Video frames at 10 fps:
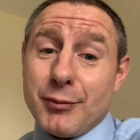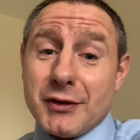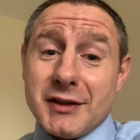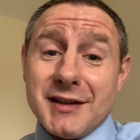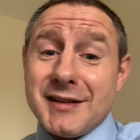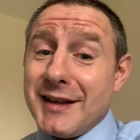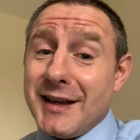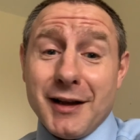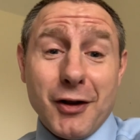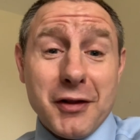bucks in the
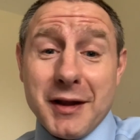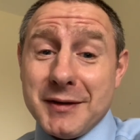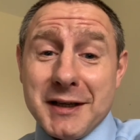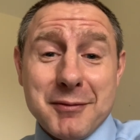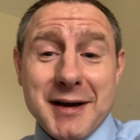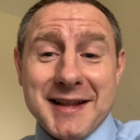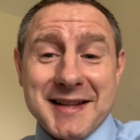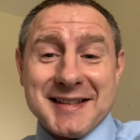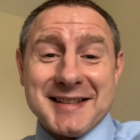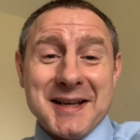city, a lot of them did
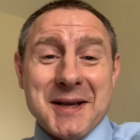maths.